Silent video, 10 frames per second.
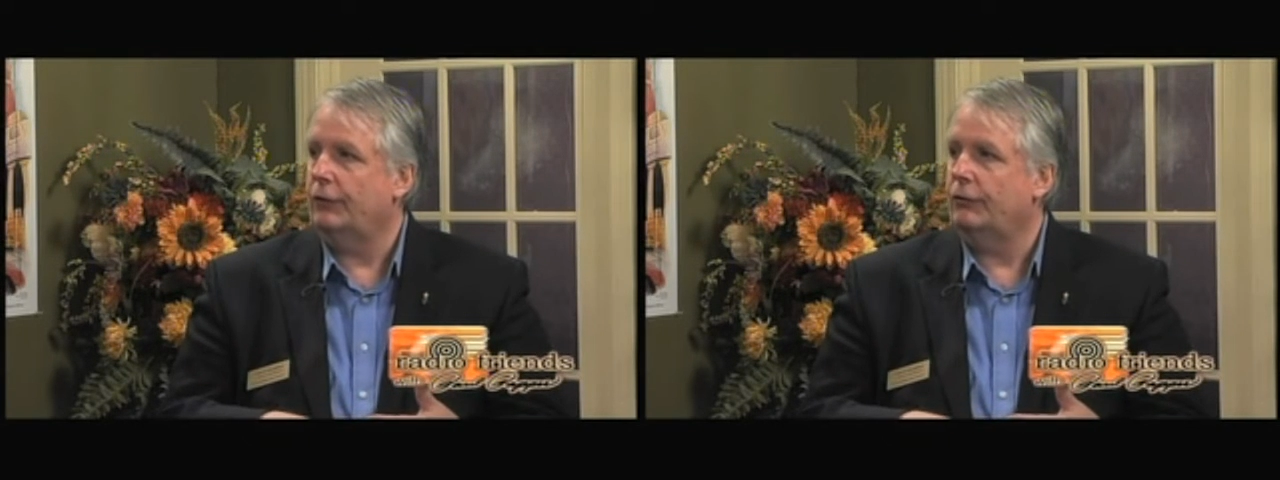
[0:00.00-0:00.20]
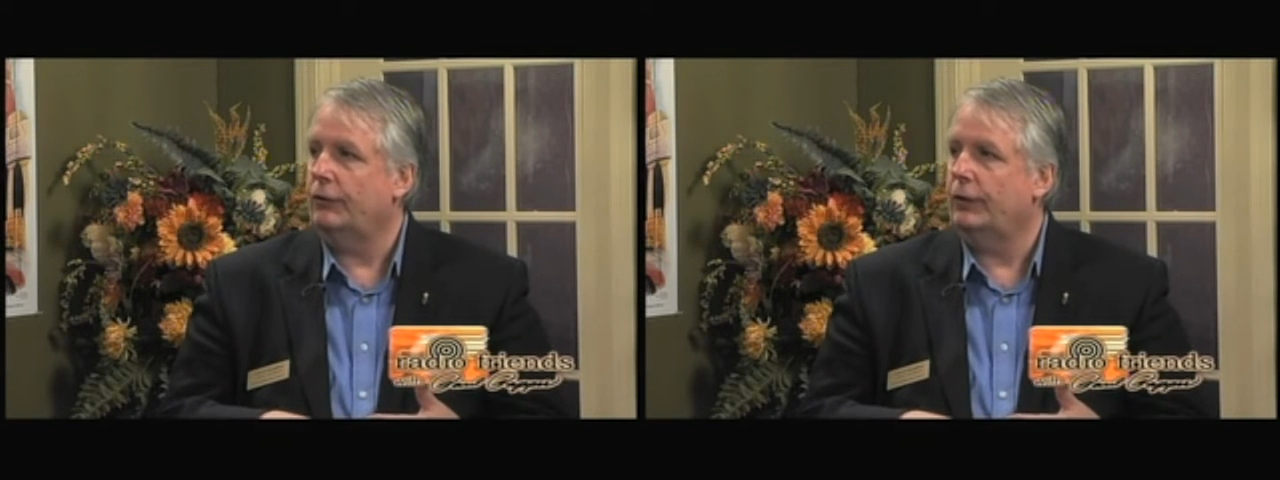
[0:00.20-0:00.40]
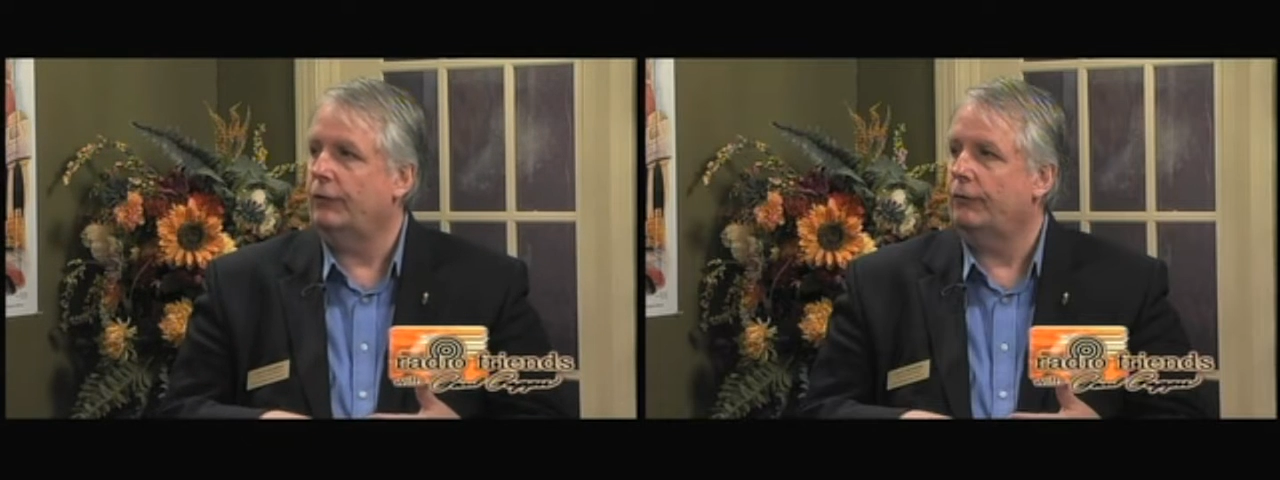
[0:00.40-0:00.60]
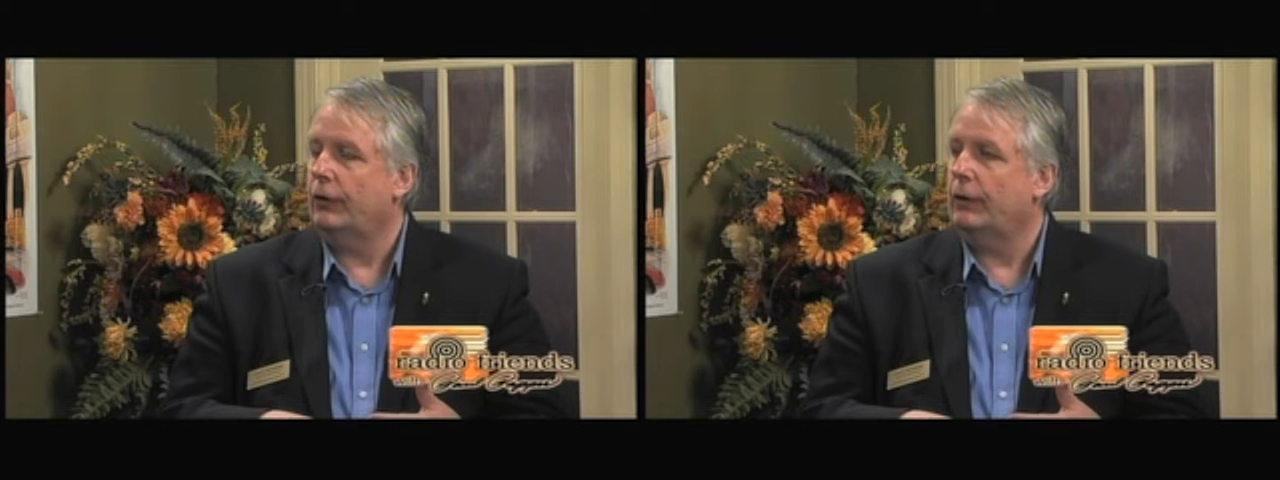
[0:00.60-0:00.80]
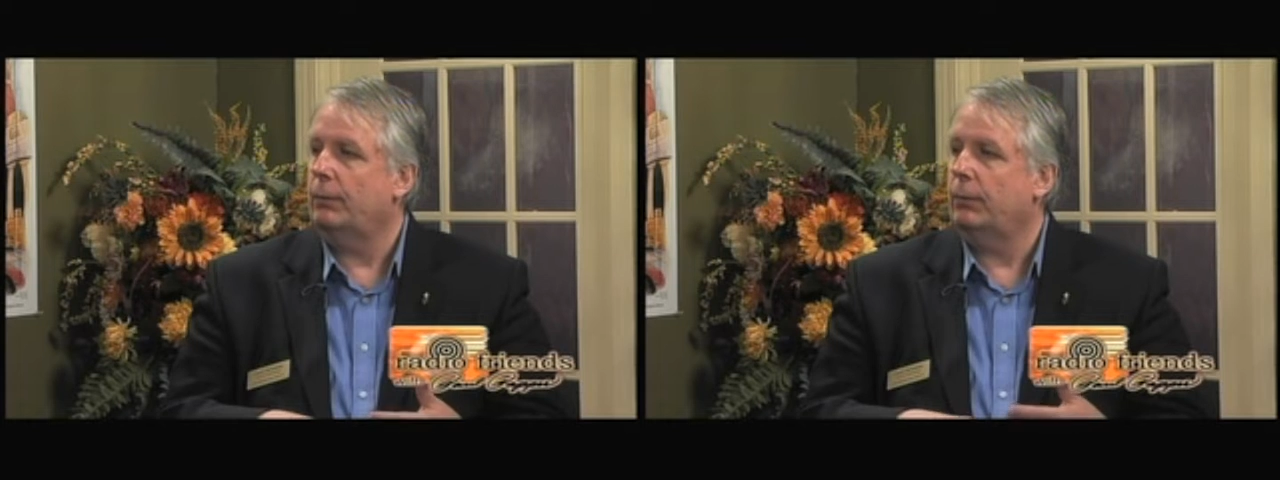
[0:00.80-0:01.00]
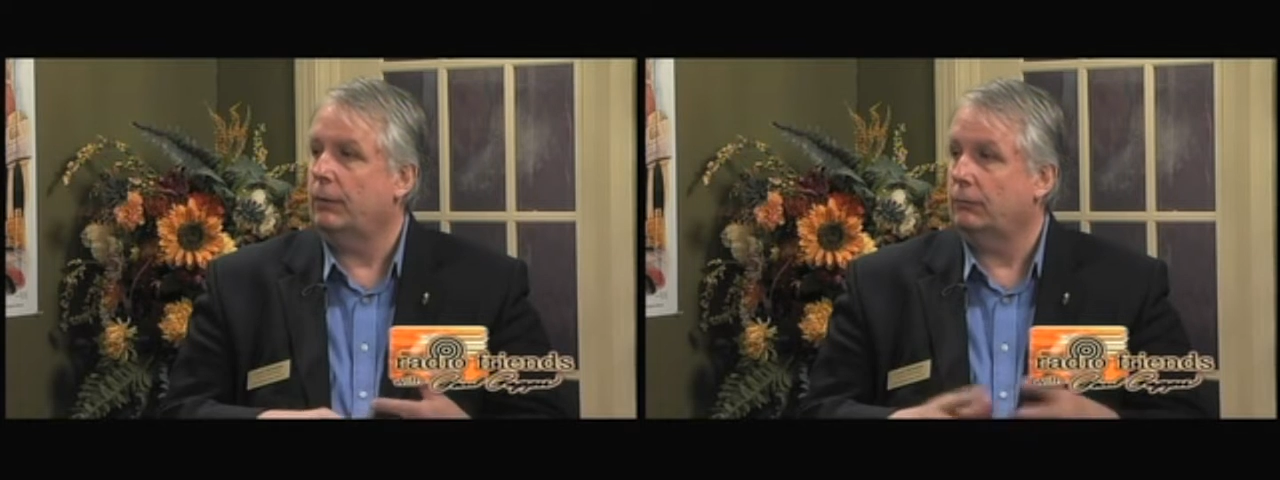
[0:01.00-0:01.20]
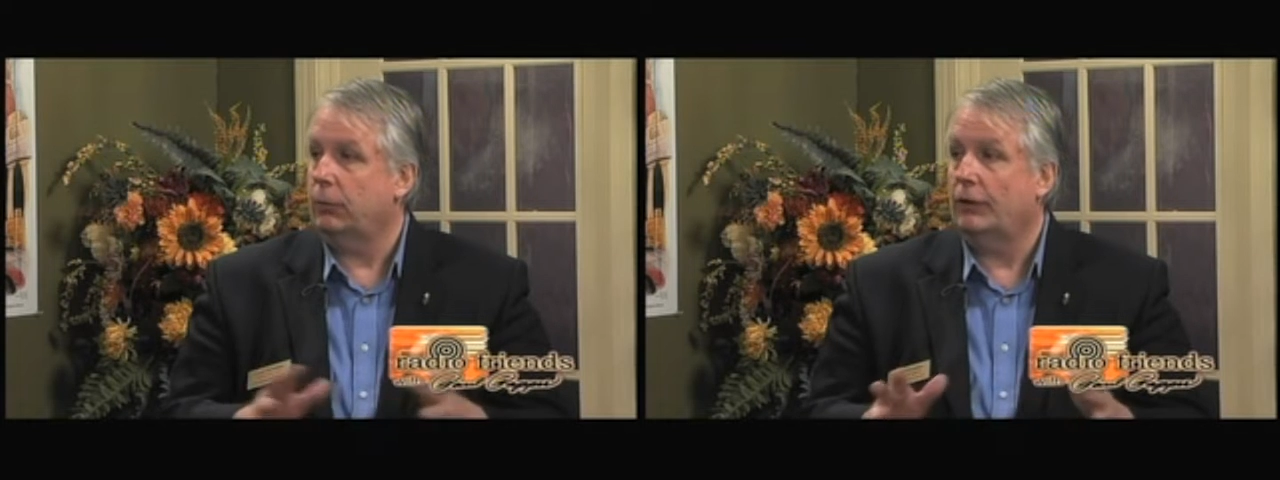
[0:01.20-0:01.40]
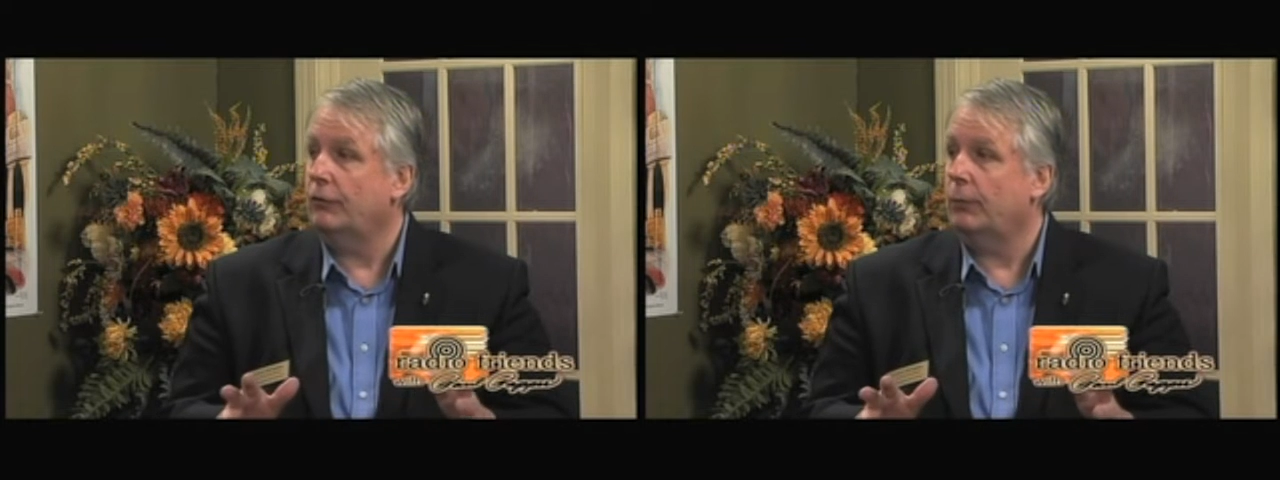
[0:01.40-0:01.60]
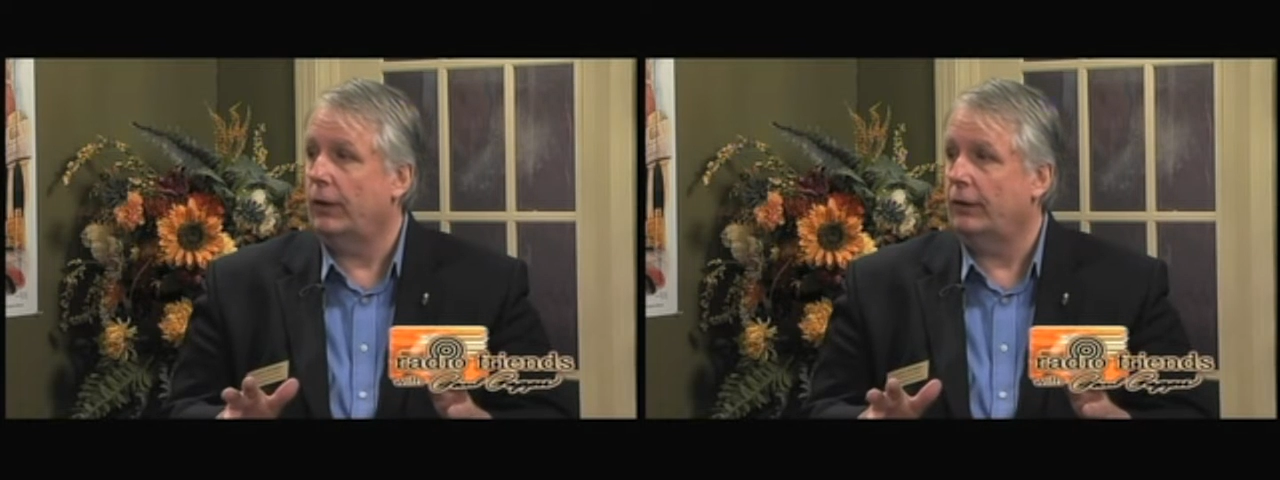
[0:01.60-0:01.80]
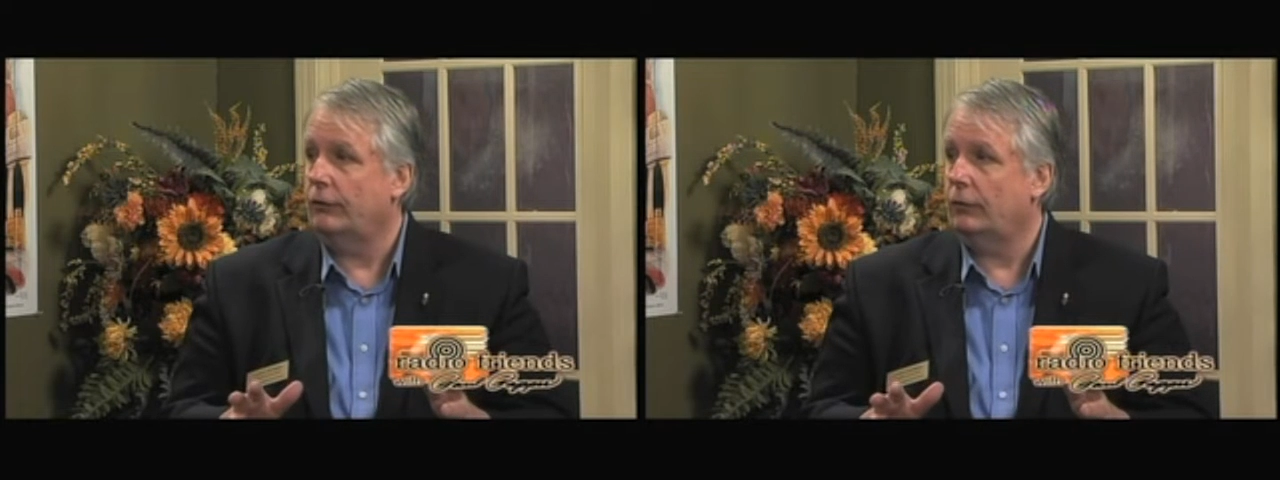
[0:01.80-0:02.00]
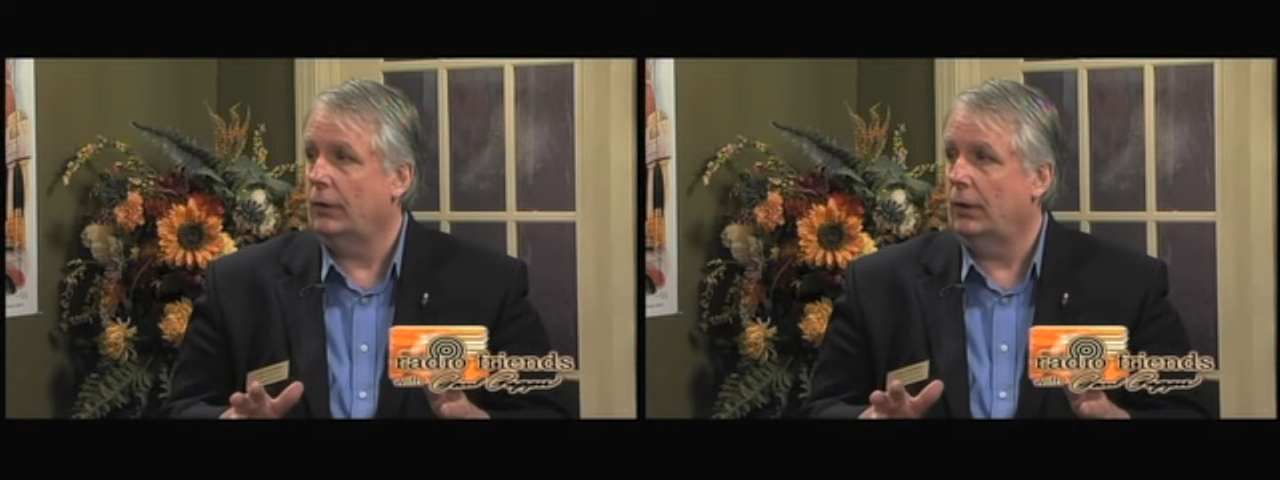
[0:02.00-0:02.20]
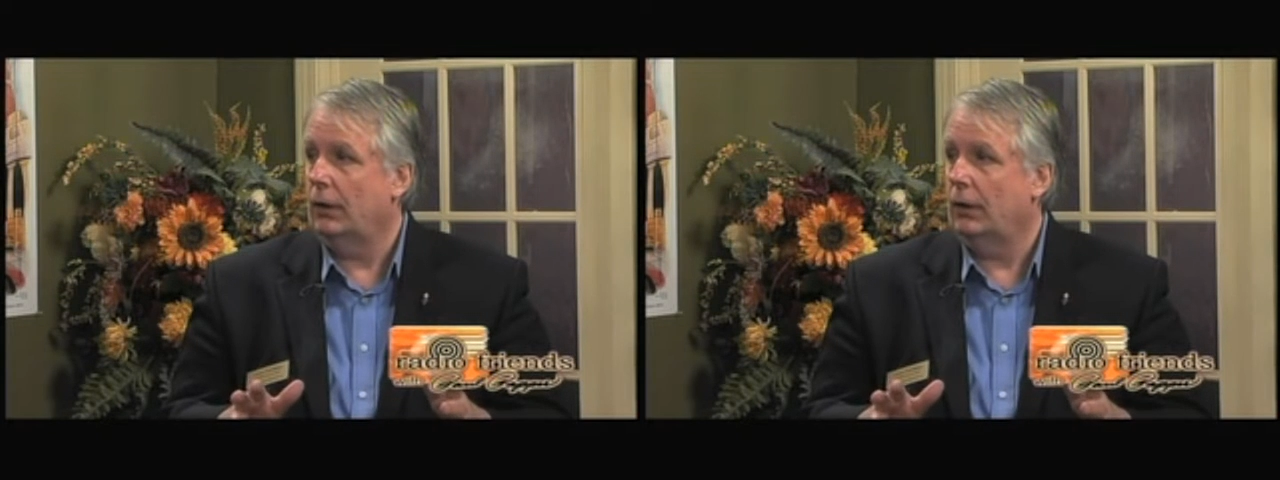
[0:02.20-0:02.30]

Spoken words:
that you're in a very pleasant place.